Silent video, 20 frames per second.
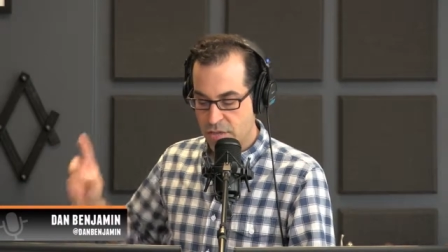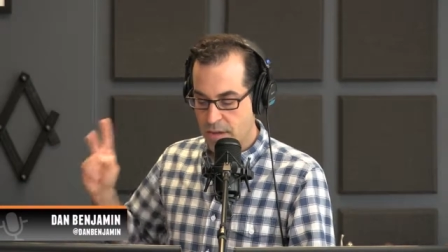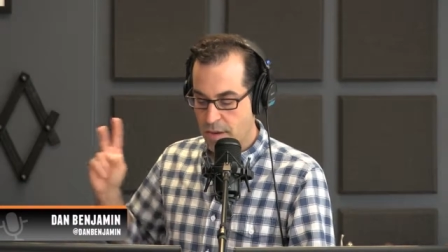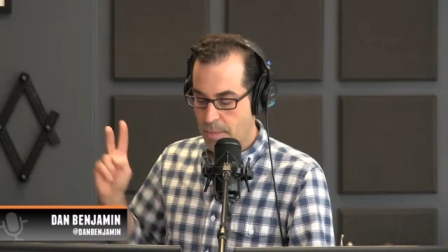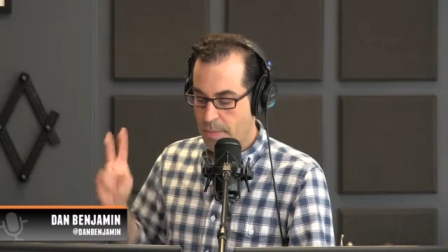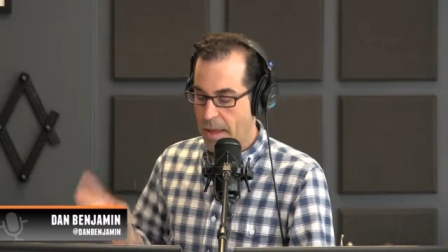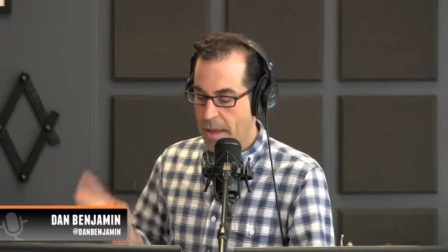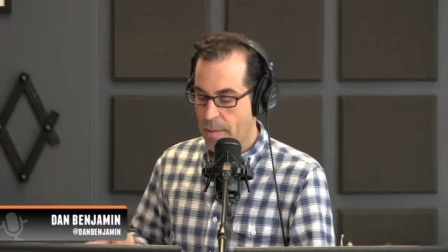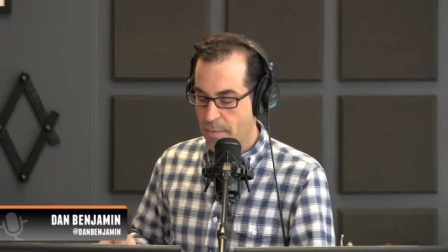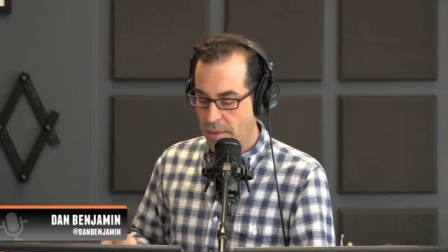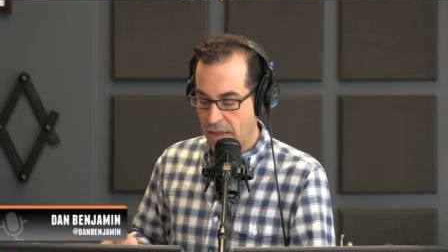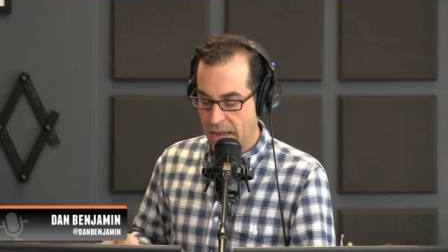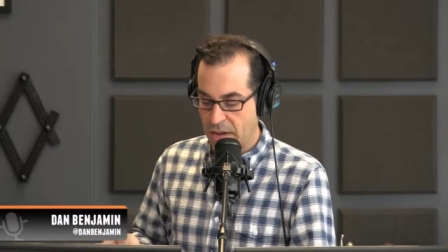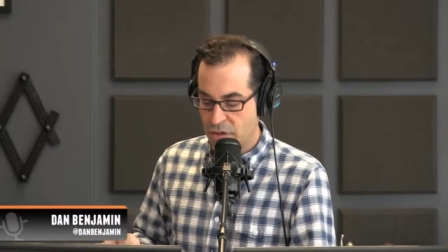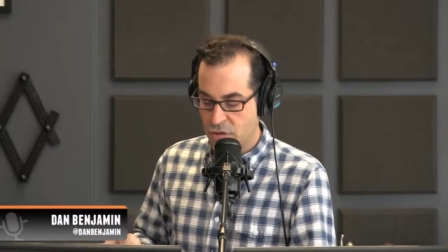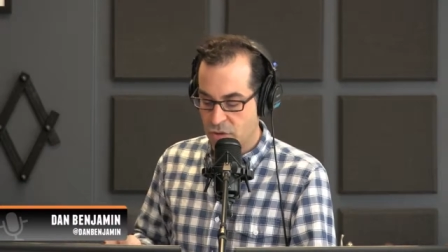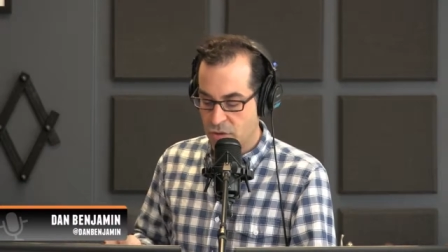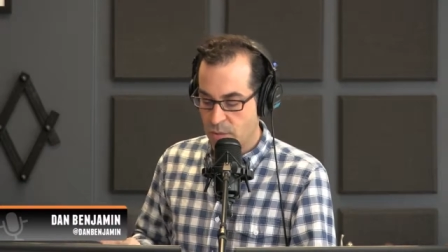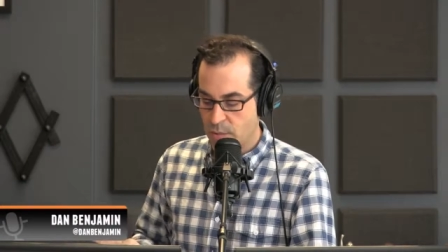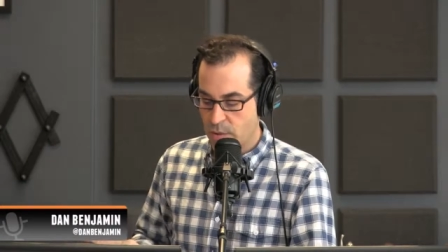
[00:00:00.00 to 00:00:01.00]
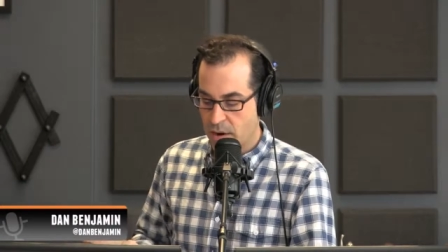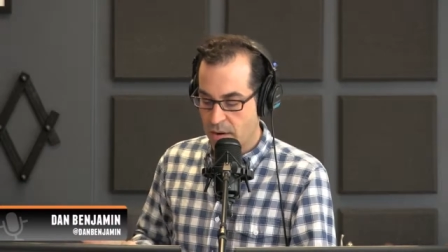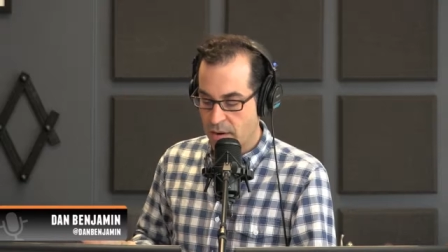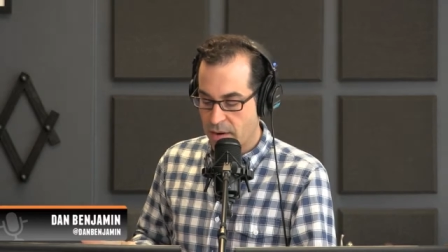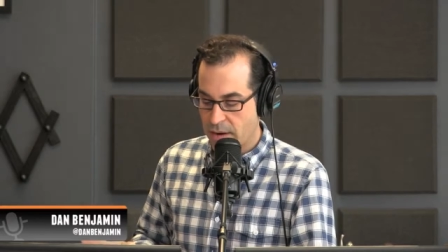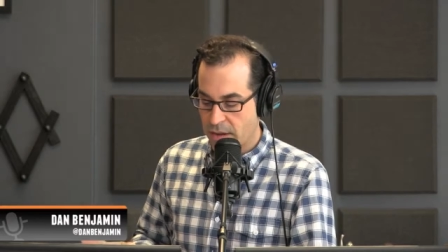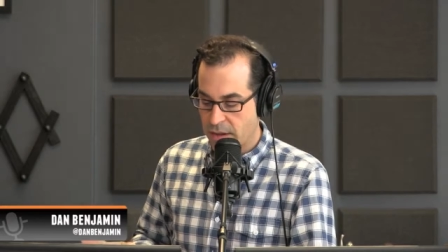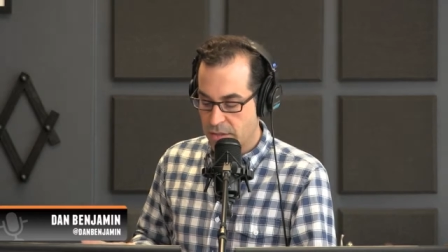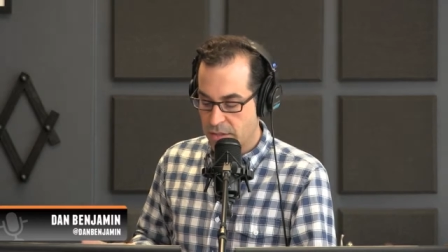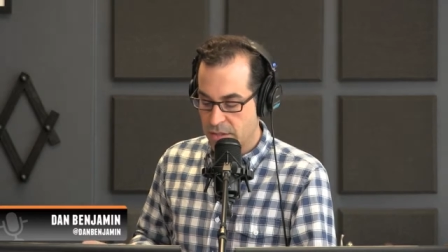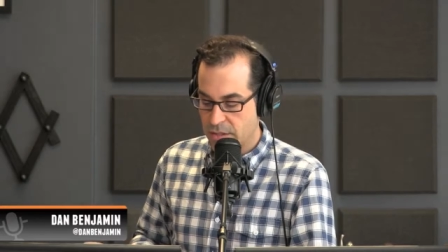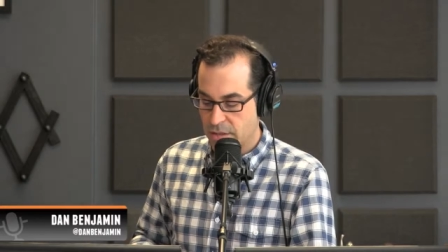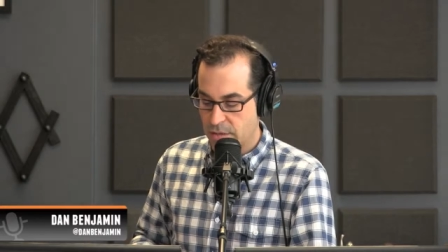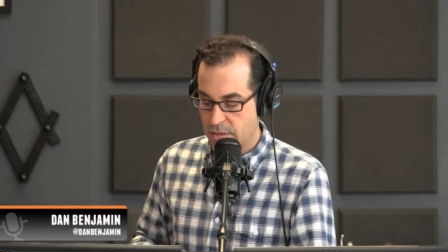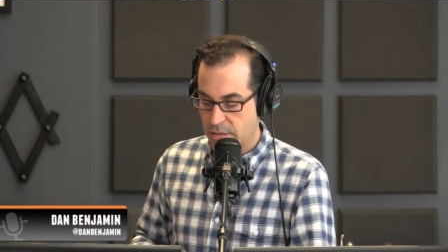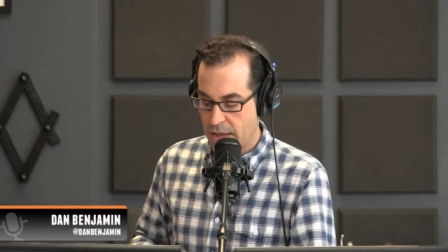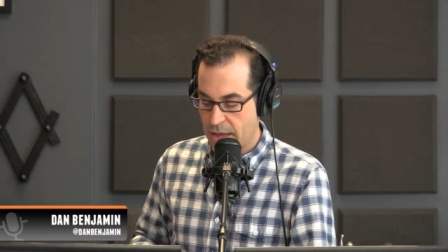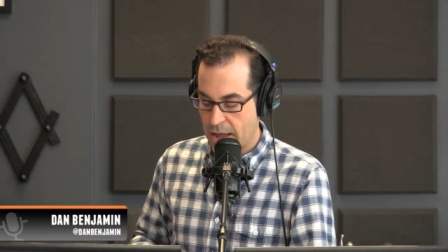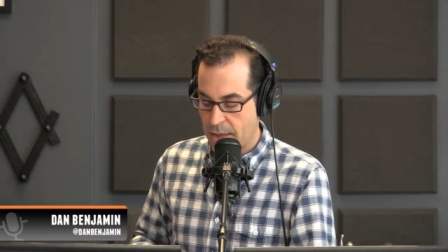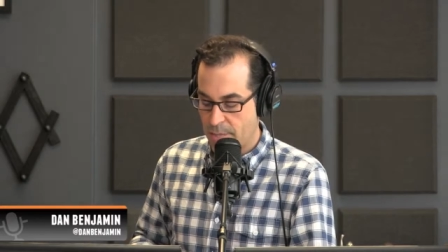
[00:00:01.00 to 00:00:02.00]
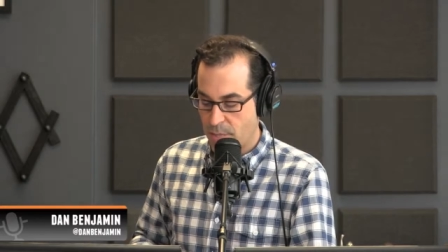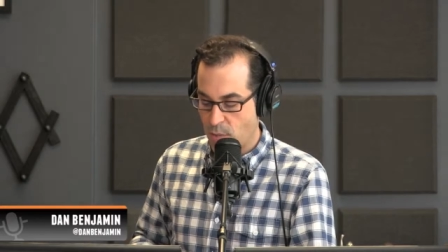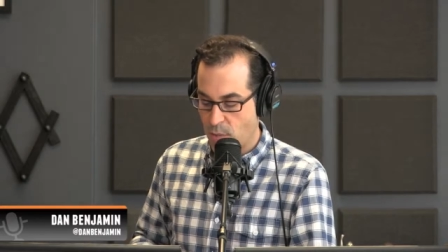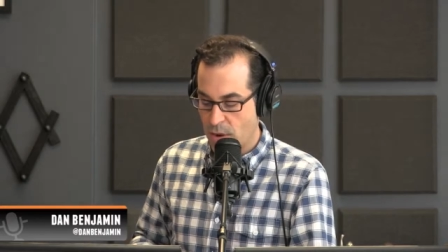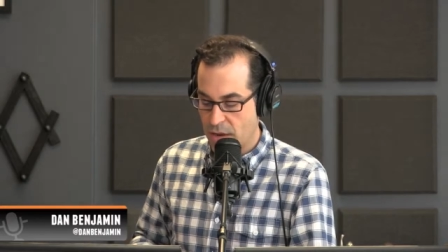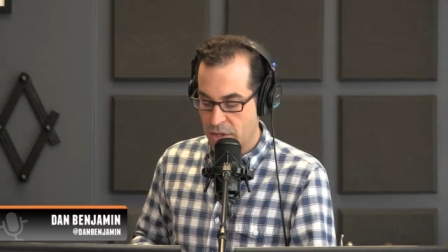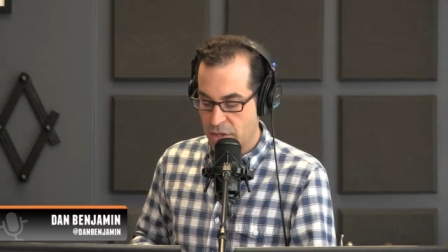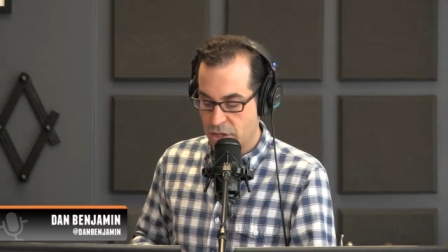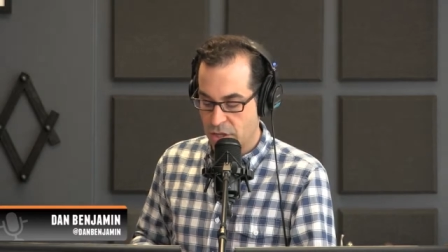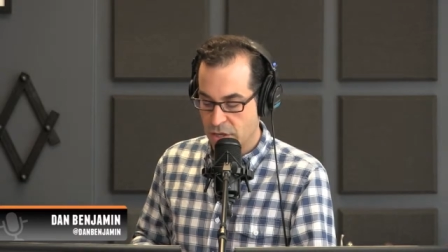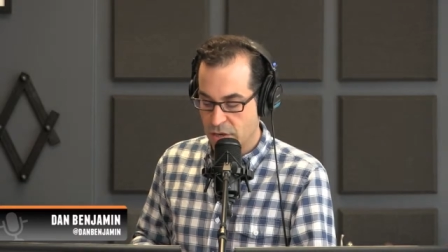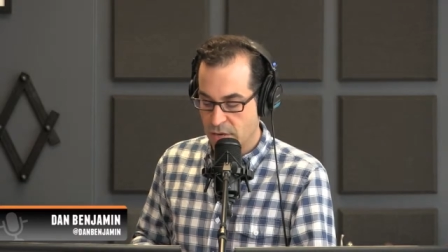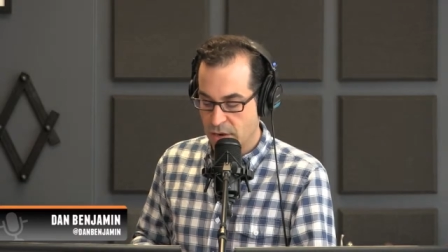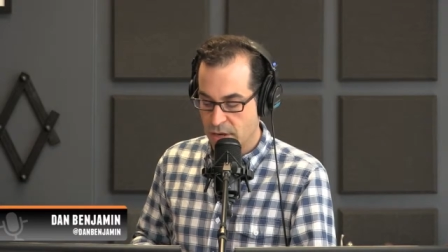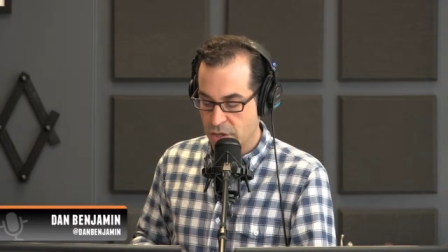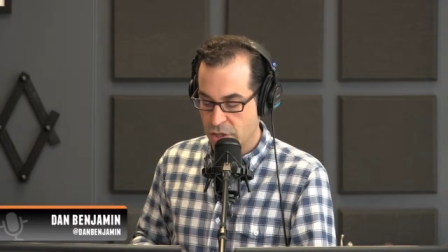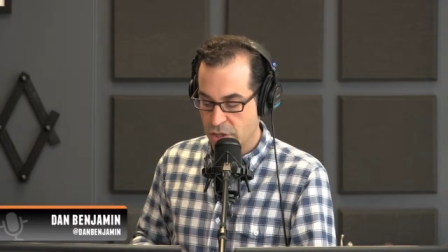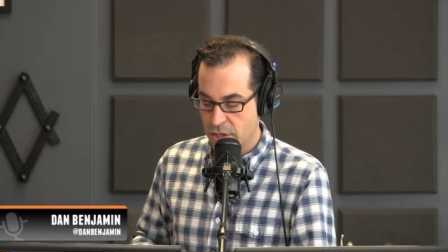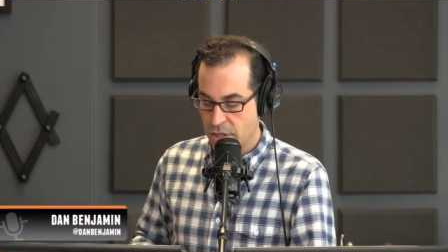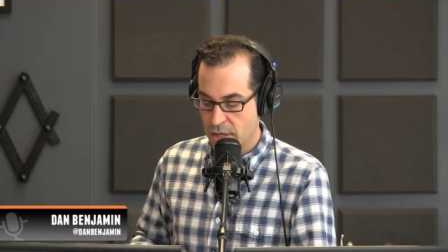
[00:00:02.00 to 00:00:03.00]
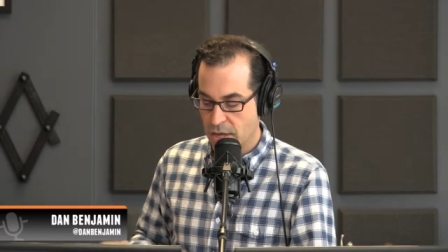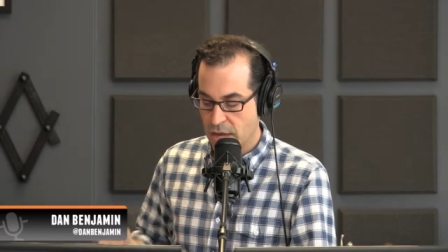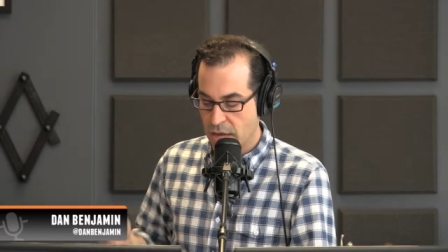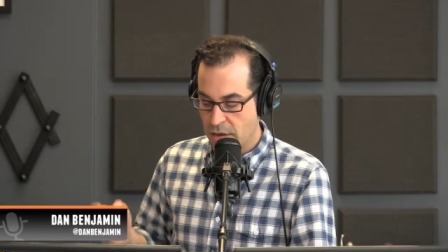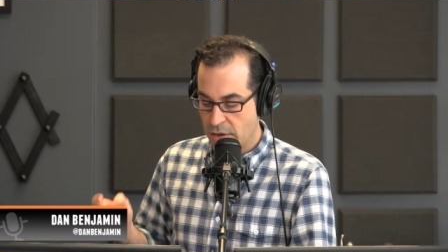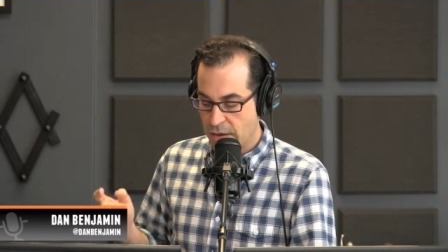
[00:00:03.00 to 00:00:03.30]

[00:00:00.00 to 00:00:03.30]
you get Pebble Android Wear and soon Apple Watch integration,